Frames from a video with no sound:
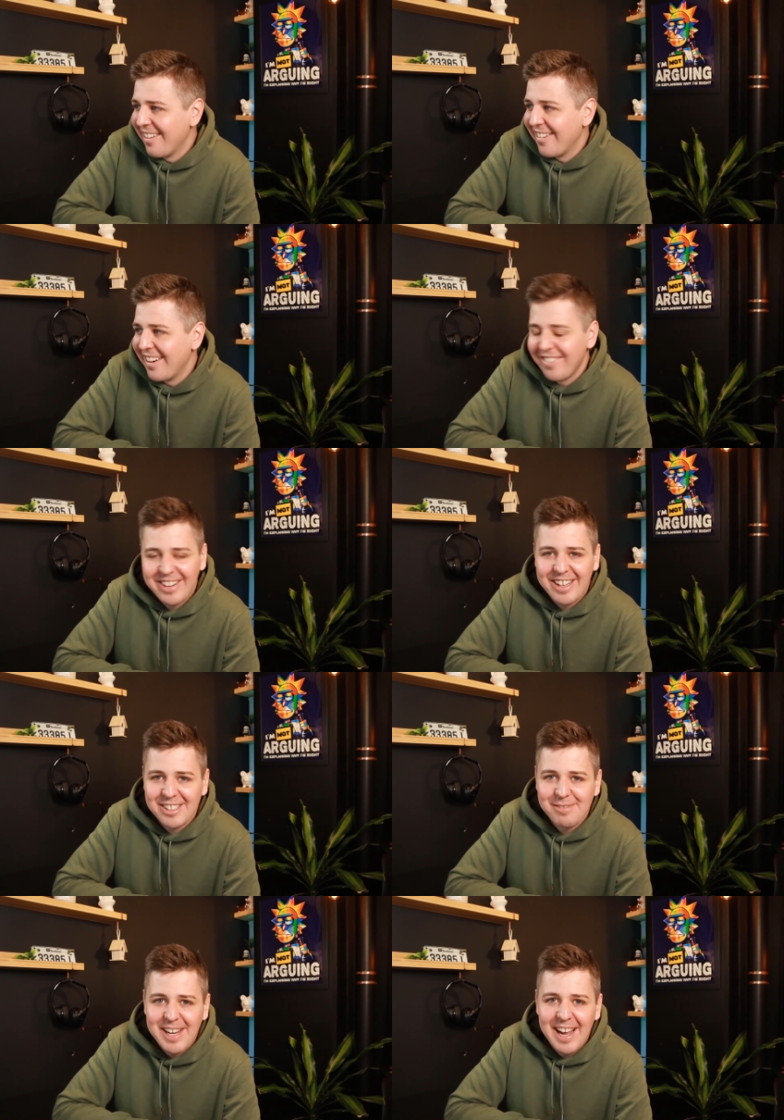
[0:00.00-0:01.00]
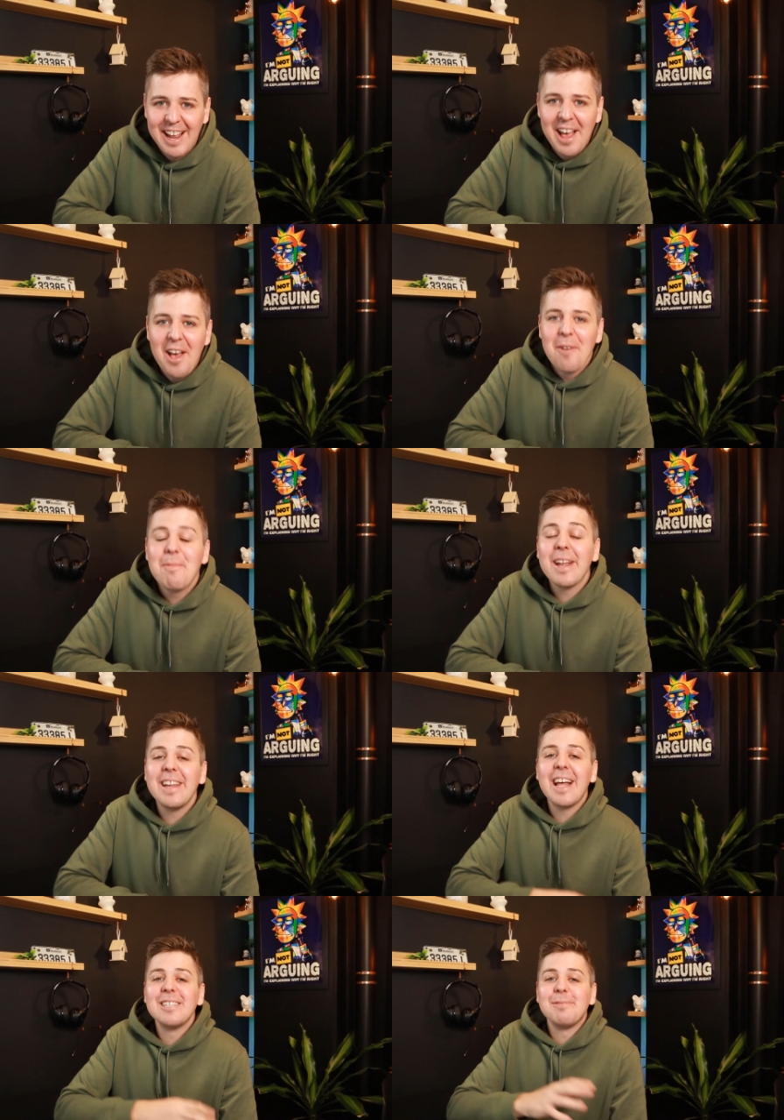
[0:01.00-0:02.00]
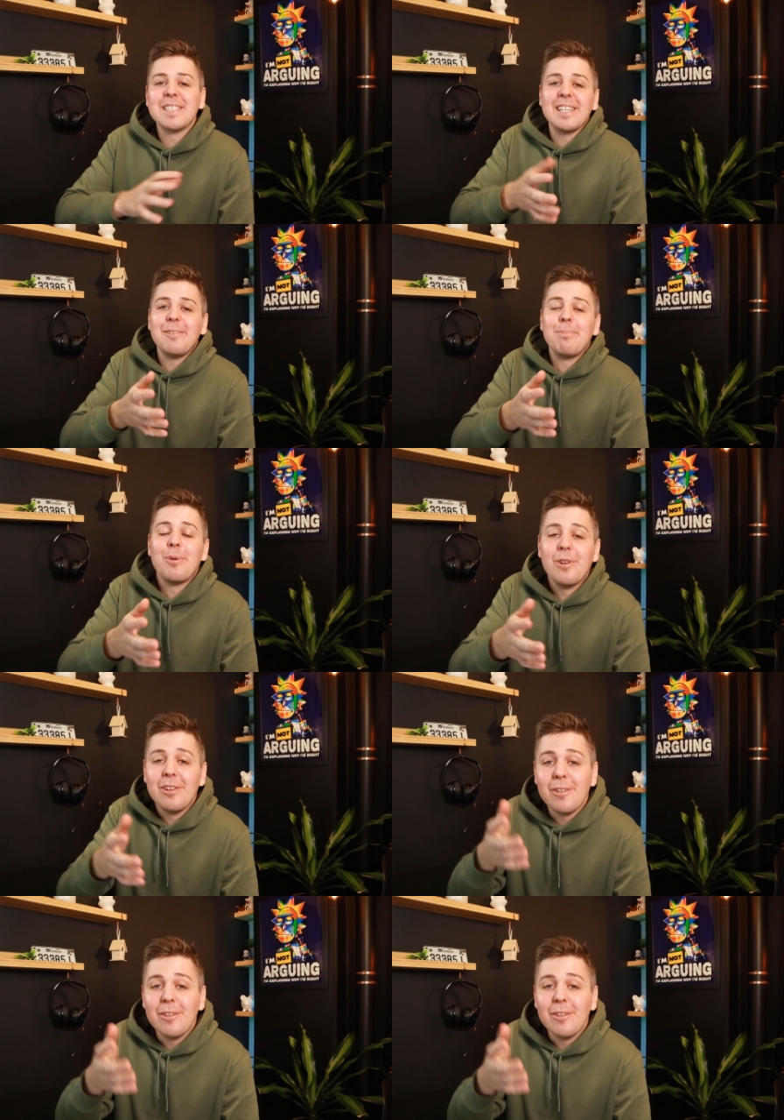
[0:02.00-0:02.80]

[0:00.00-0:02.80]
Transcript: No one ever tells me that. But that's beside the point.